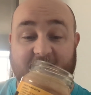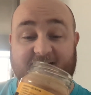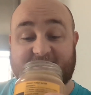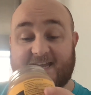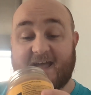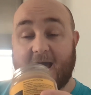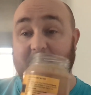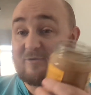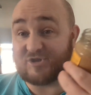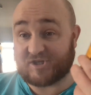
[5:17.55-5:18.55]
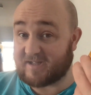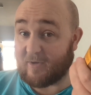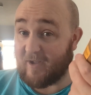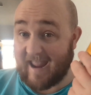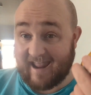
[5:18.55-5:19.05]
And I say that about just
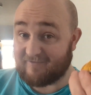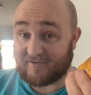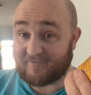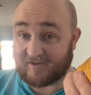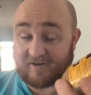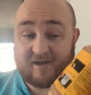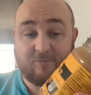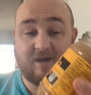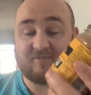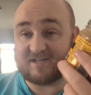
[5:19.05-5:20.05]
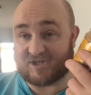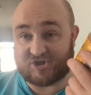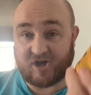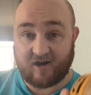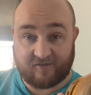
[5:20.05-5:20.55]
about everything, whether it's a
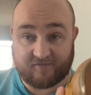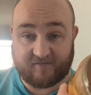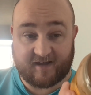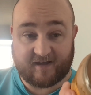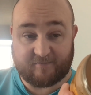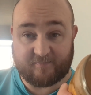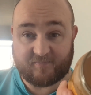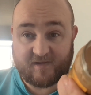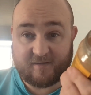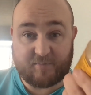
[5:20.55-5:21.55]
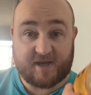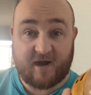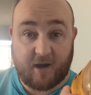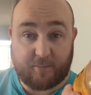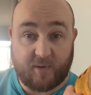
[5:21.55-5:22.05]
jar of
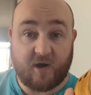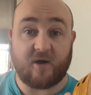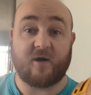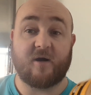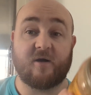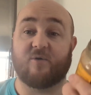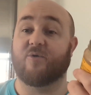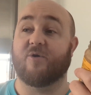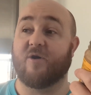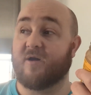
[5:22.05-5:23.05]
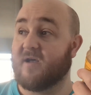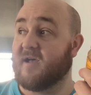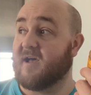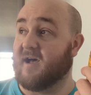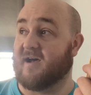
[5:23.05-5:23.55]
peanut butter or
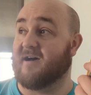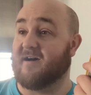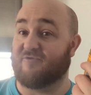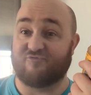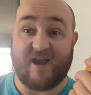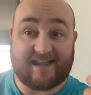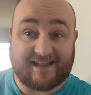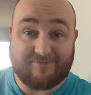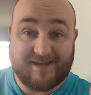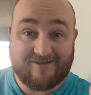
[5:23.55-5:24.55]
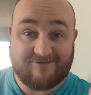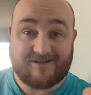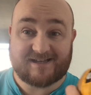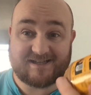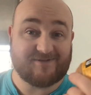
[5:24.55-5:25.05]
a ready
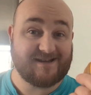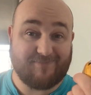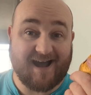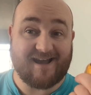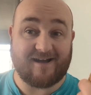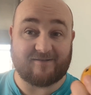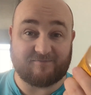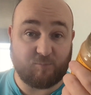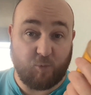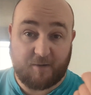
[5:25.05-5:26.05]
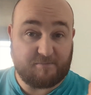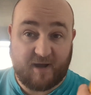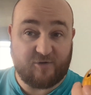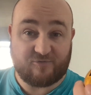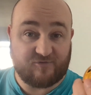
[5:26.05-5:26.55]
meal. See, when you buy a
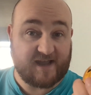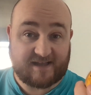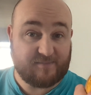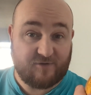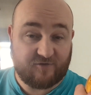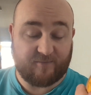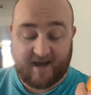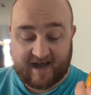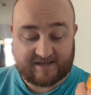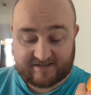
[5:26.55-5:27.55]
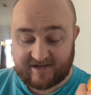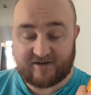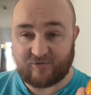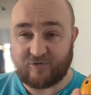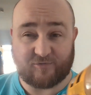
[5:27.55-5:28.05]
£1 ready meal from Asda,
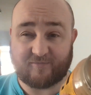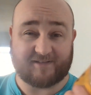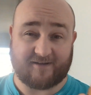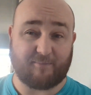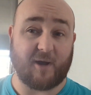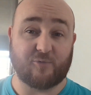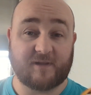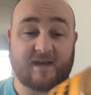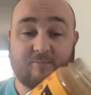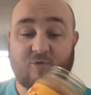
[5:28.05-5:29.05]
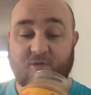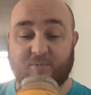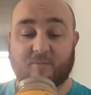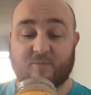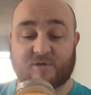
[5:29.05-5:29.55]
although I don't think they're a pound anymore, they're
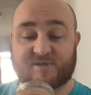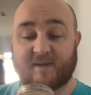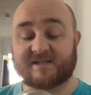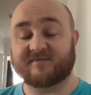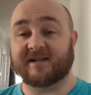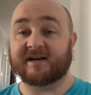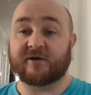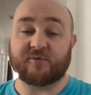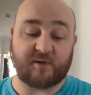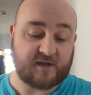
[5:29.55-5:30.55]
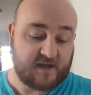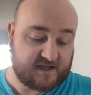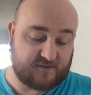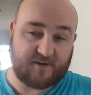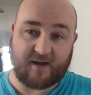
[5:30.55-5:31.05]
probably more expensive than that now, but
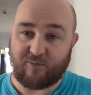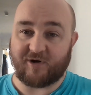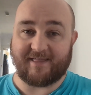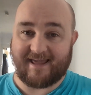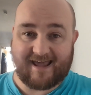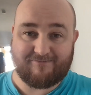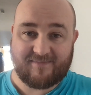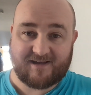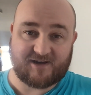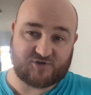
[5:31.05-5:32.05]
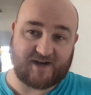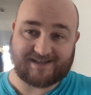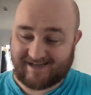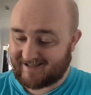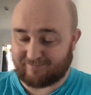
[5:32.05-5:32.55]
see when you buy one of them and try
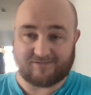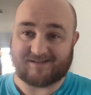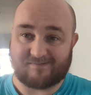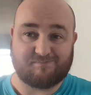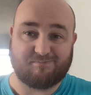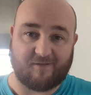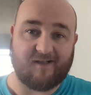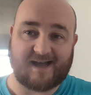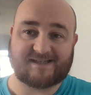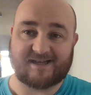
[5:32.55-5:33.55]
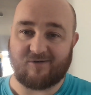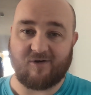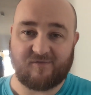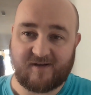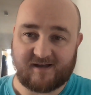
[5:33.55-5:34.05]
and take the bloody plastic
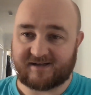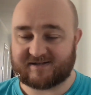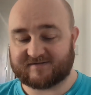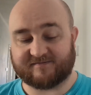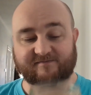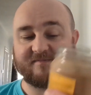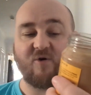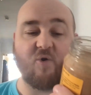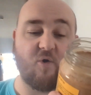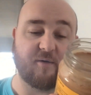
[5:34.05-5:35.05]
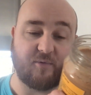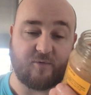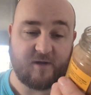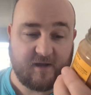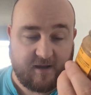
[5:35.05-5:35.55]
off it, it's
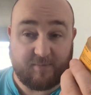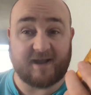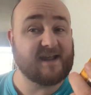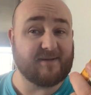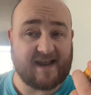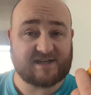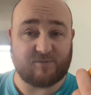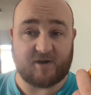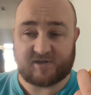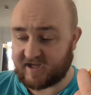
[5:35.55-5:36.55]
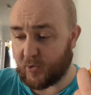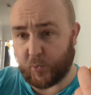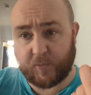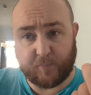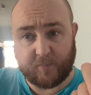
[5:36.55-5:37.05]
horrible. But an M&S one, it's like,
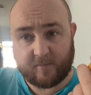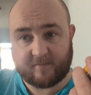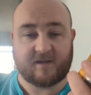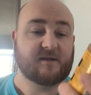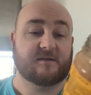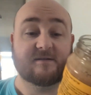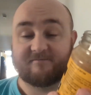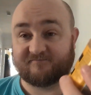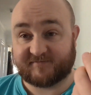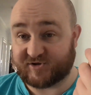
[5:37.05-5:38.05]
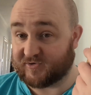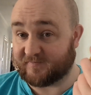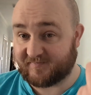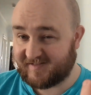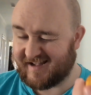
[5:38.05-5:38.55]
whew.
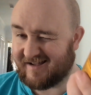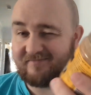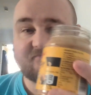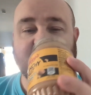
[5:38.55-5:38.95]
So, yeah.